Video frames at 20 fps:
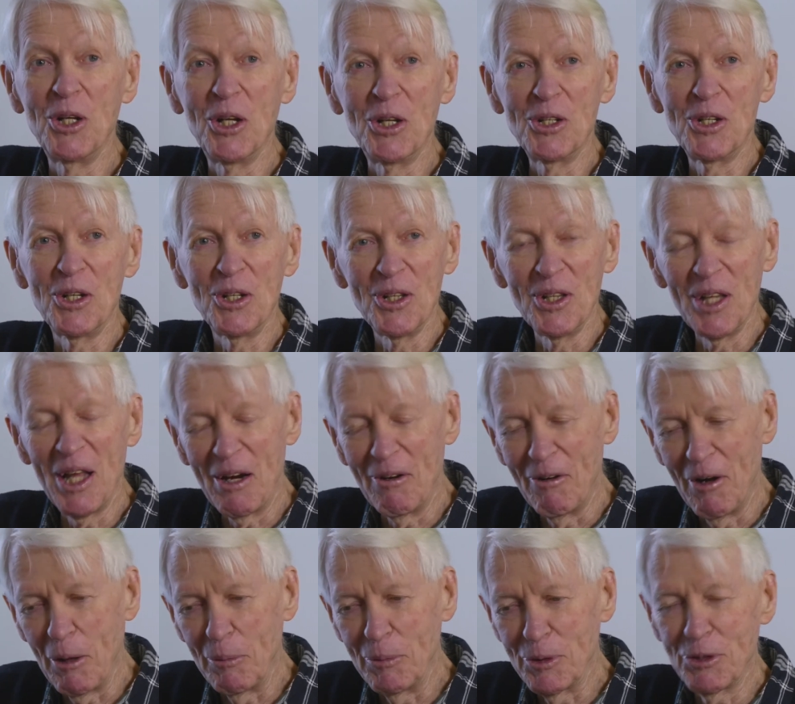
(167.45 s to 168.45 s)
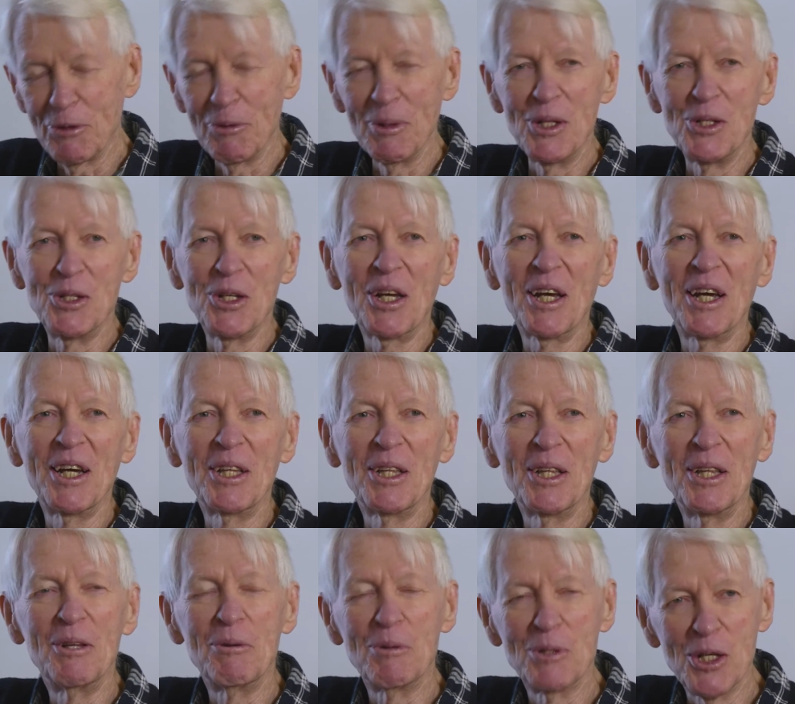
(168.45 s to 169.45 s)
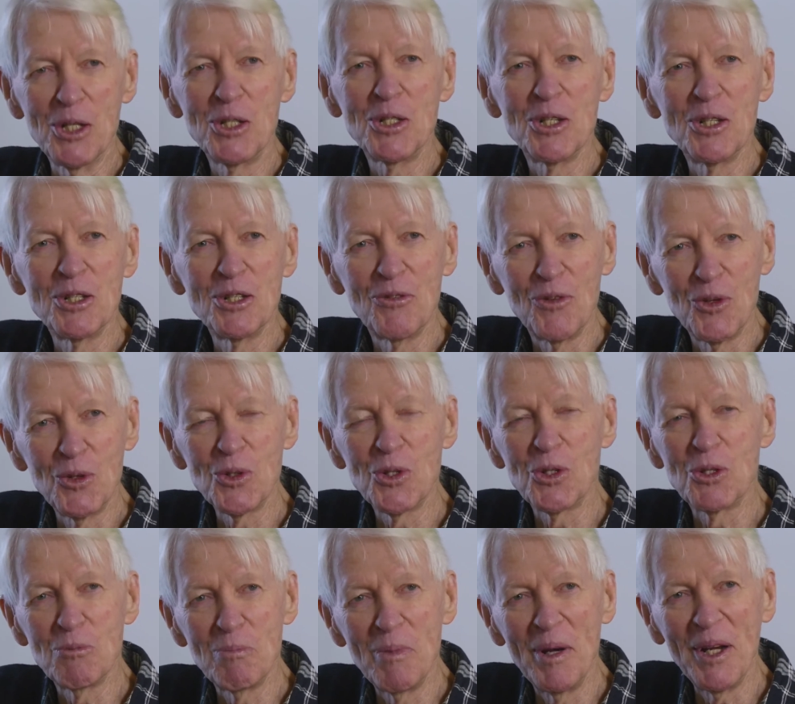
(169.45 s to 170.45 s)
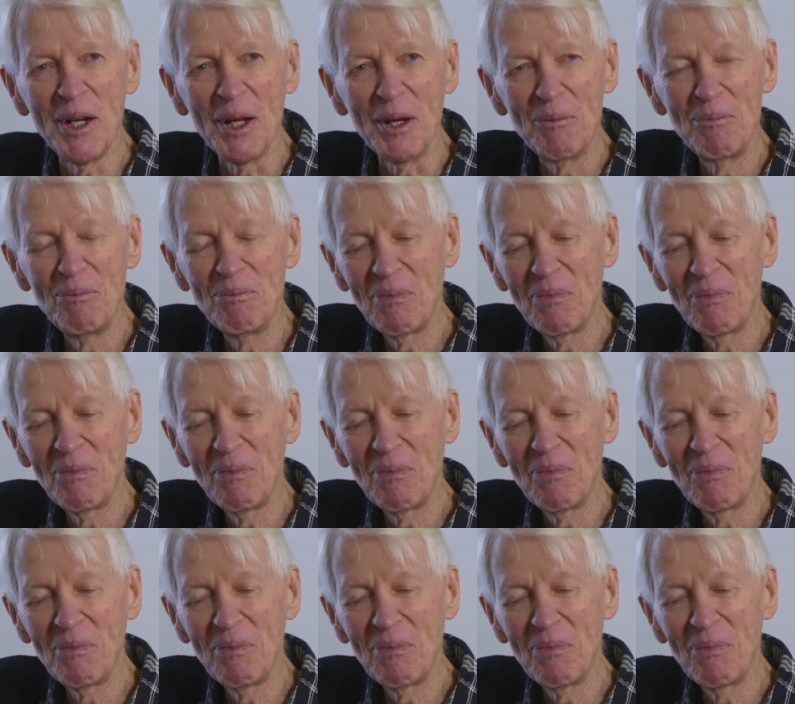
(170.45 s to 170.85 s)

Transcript: until they were able to educate the resistance forces better.